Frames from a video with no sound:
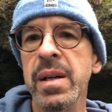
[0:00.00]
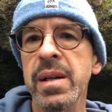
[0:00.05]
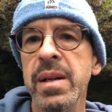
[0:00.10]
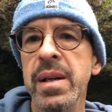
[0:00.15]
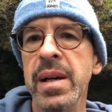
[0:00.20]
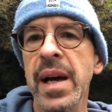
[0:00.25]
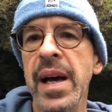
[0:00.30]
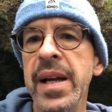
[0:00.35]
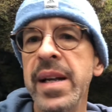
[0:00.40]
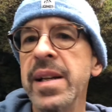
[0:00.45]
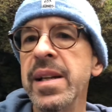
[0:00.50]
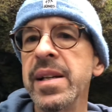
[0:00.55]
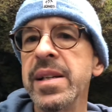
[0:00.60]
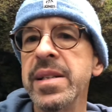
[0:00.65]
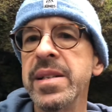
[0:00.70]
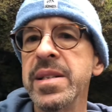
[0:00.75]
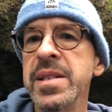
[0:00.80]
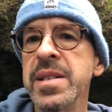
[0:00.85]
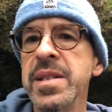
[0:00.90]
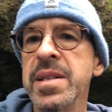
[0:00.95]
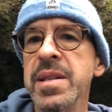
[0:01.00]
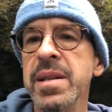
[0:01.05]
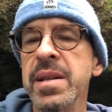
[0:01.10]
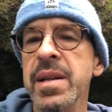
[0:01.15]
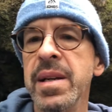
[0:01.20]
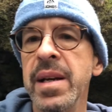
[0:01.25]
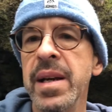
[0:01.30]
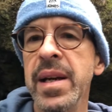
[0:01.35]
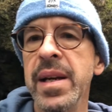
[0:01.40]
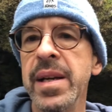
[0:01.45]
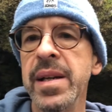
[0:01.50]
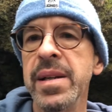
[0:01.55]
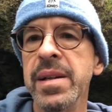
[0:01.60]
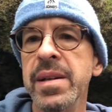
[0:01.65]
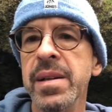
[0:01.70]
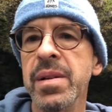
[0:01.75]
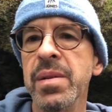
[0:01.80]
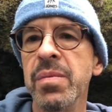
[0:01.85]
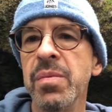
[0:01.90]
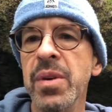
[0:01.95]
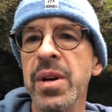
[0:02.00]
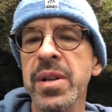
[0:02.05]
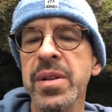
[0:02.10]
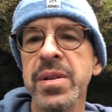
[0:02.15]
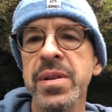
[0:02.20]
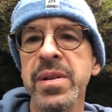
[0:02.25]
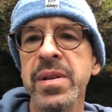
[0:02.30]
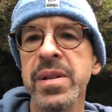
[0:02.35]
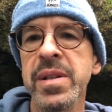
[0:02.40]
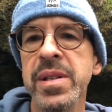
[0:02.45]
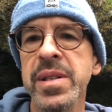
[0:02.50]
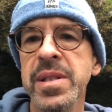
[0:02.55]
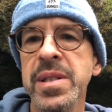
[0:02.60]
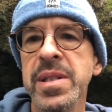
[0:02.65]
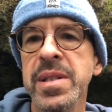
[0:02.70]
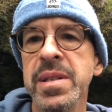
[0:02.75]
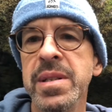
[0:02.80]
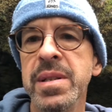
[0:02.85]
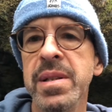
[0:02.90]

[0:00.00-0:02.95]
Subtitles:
headlands, and the weather is